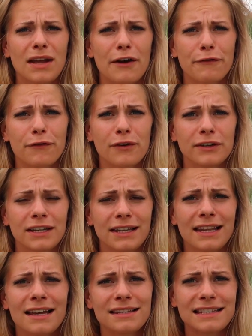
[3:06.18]
now for the
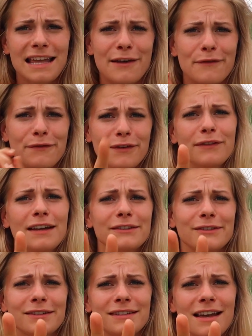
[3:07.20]
last and 5th
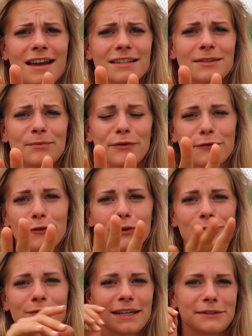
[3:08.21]
exercise
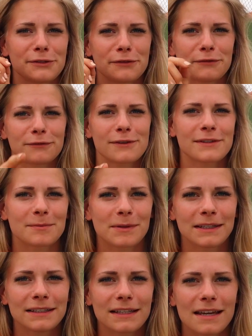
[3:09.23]
before you get your front
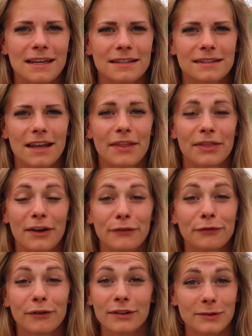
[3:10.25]
split is the
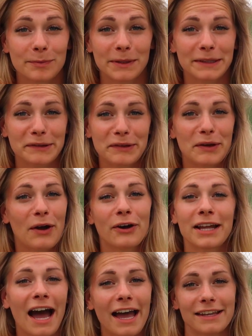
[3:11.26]
front split
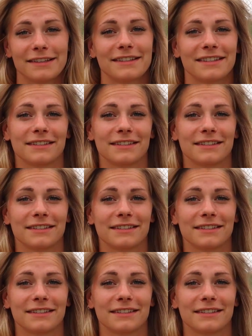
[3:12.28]
on height.